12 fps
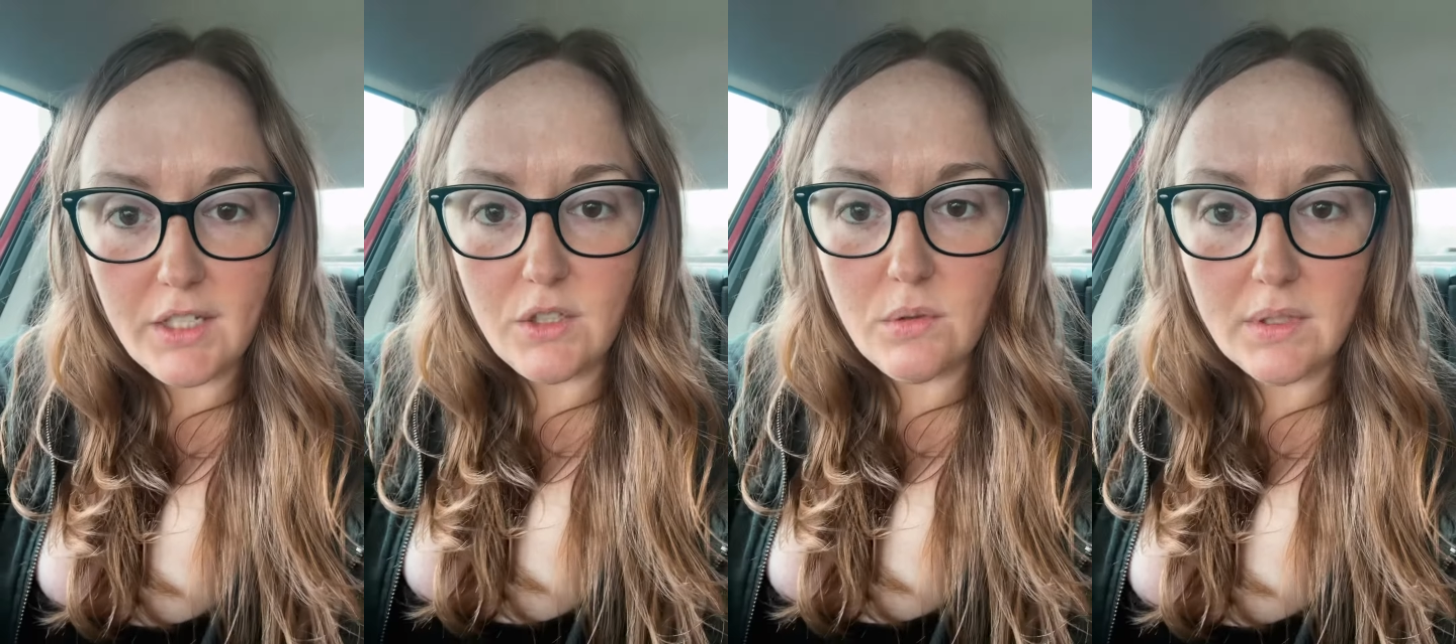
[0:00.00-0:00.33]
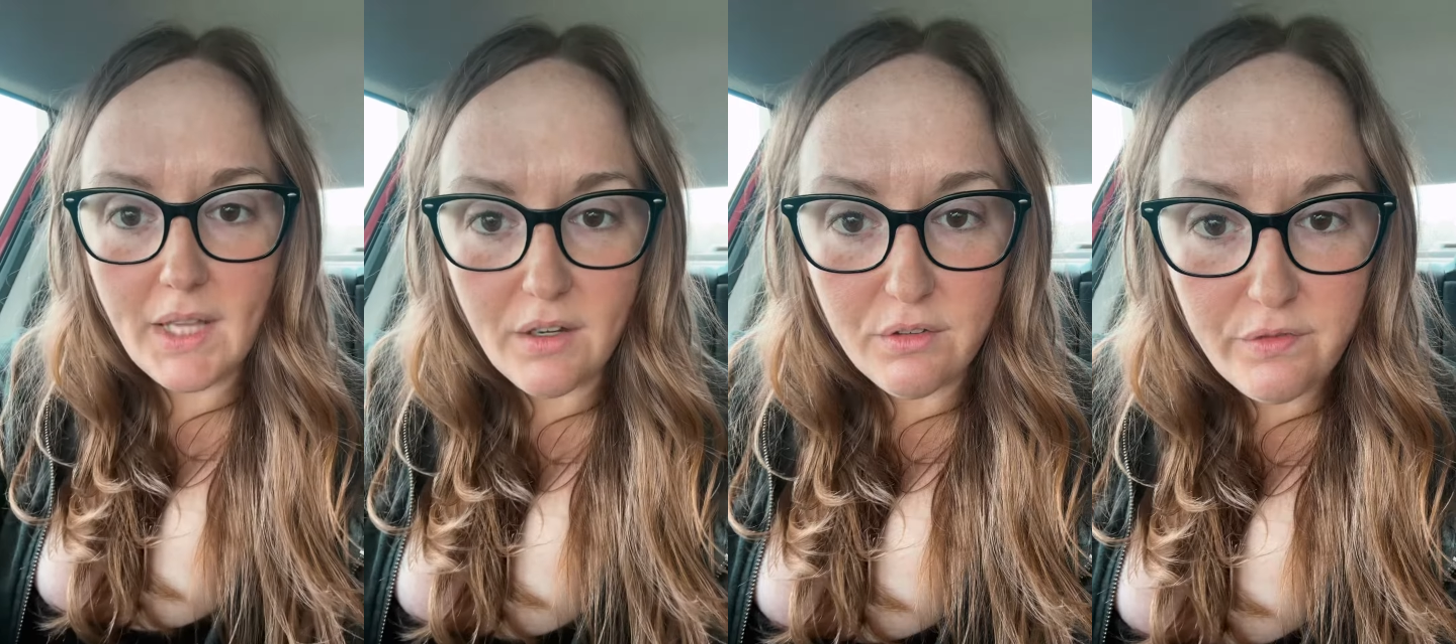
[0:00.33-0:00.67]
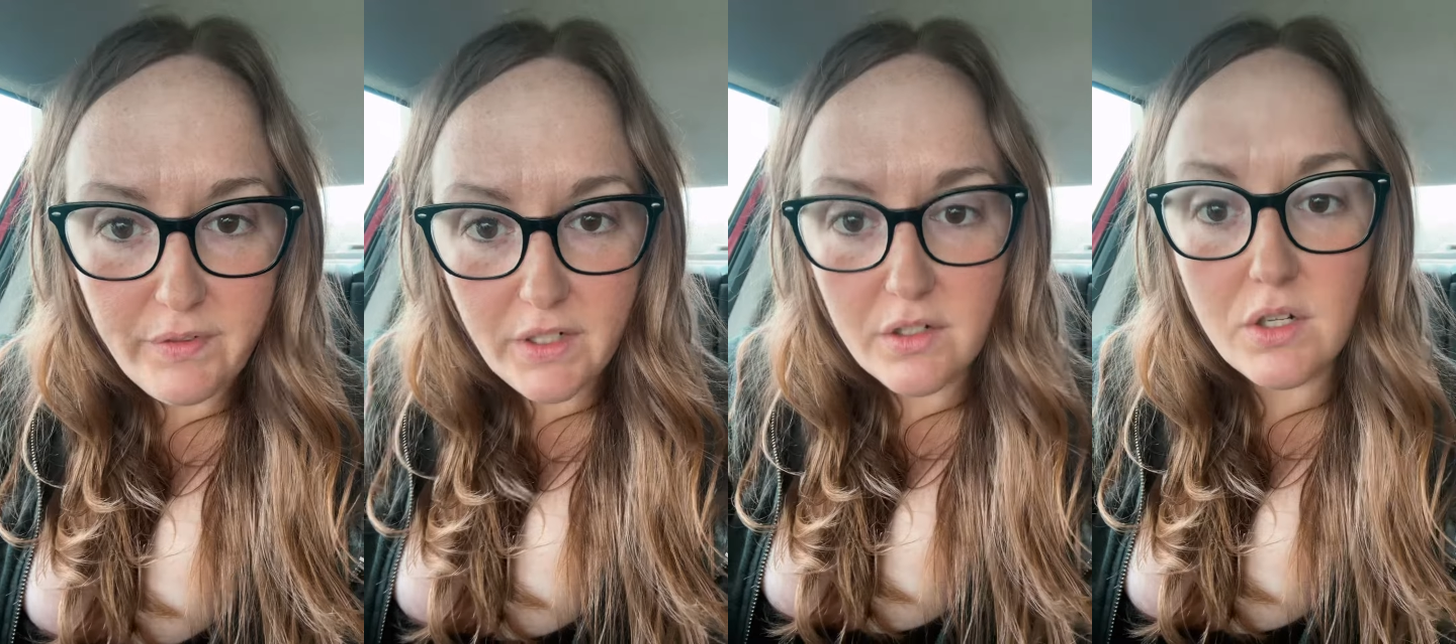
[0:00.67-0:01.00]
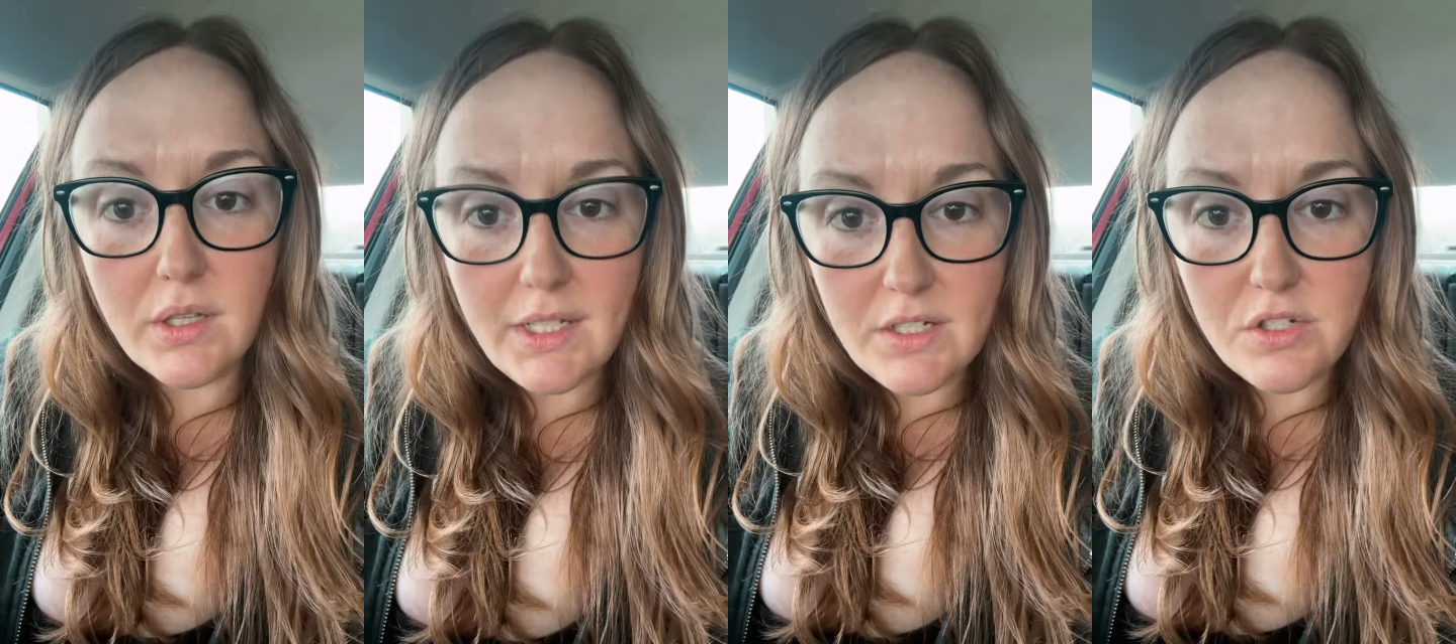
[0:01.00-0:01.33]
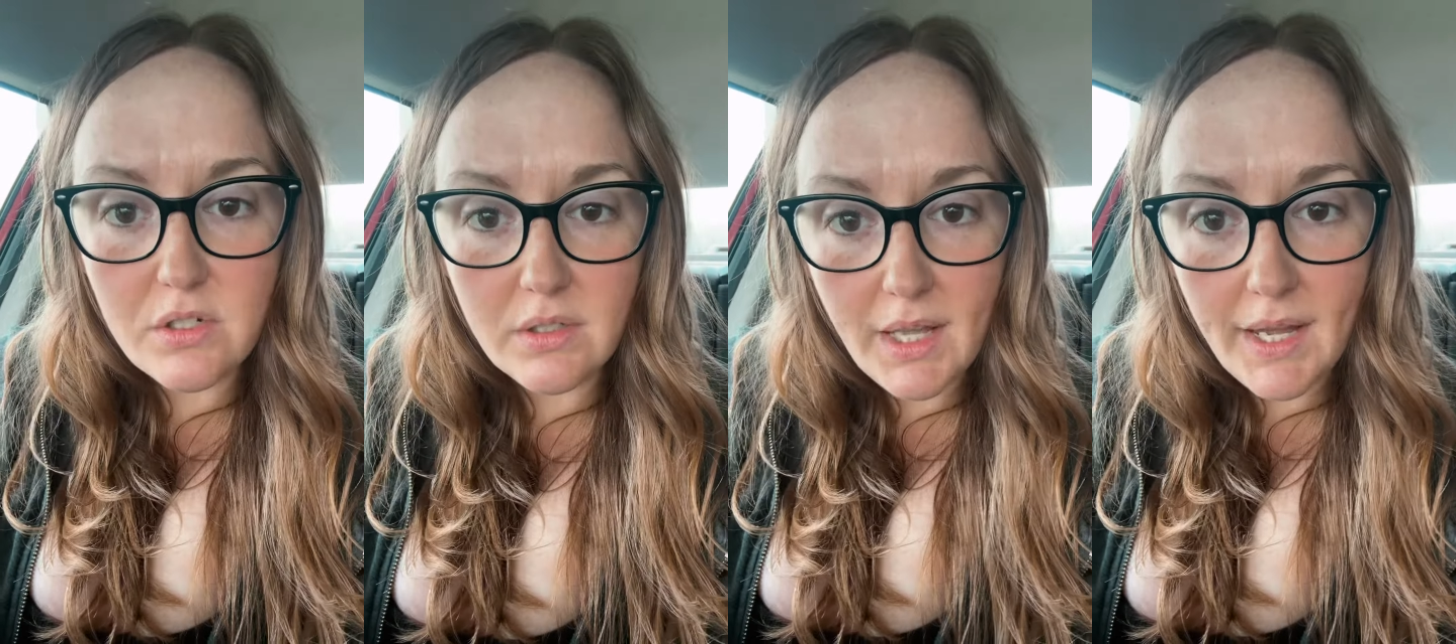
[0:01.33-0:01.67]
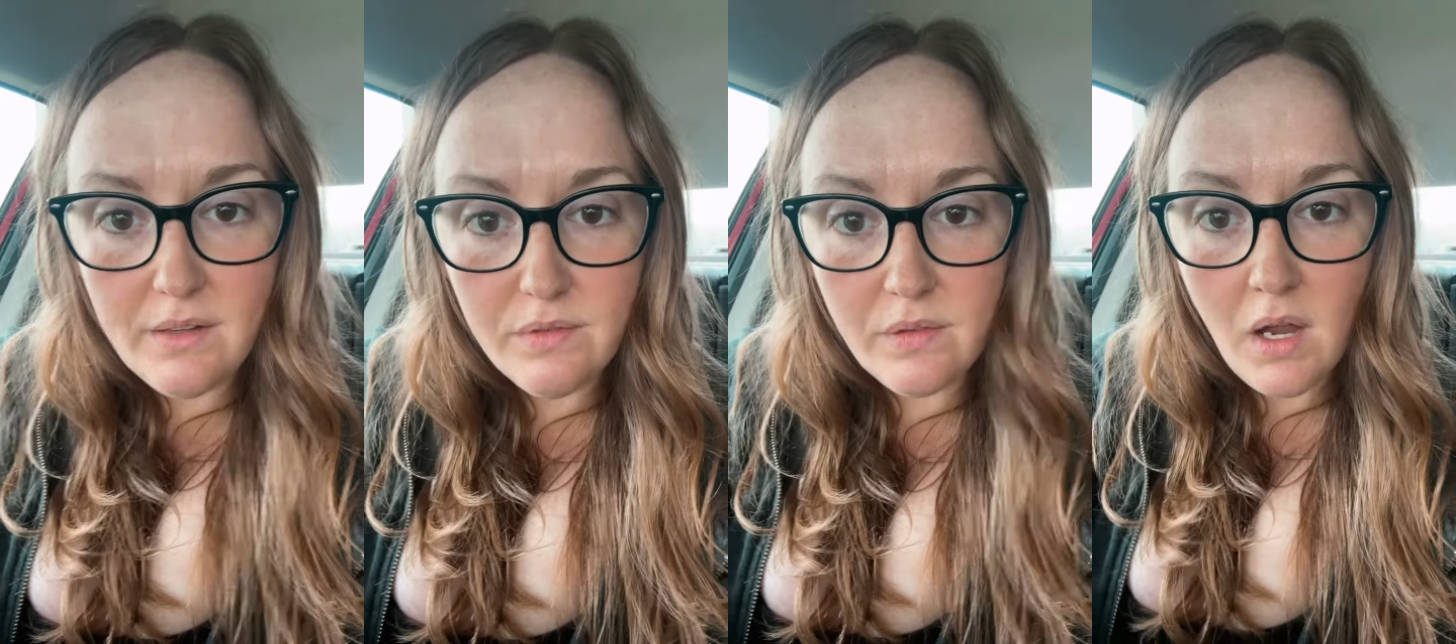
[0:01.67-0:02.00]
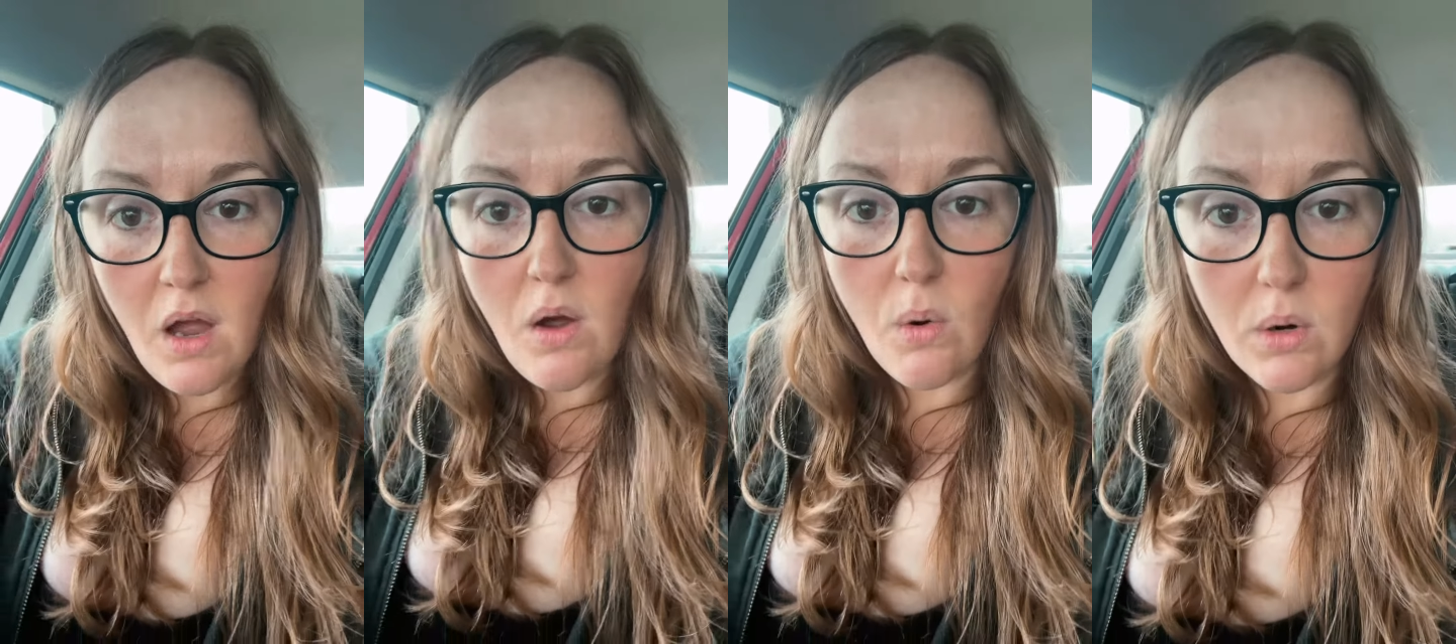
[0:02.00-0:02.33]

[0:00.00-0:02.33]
to lead your life or love.